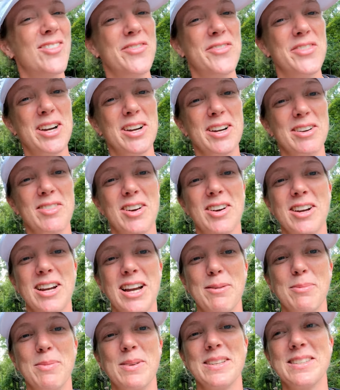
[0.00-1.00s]
very very
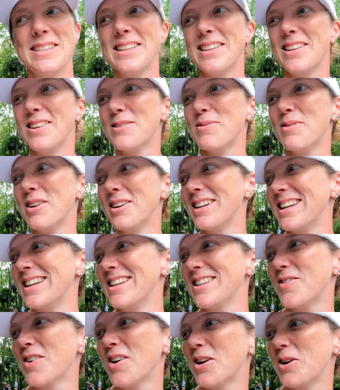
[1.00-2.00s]
happy to see those
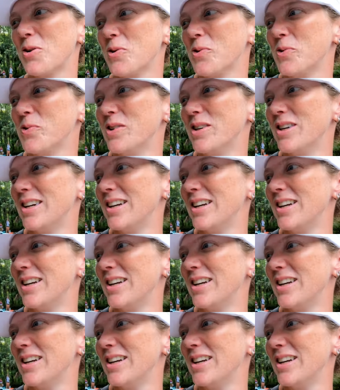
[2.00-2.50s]
monkeys very cool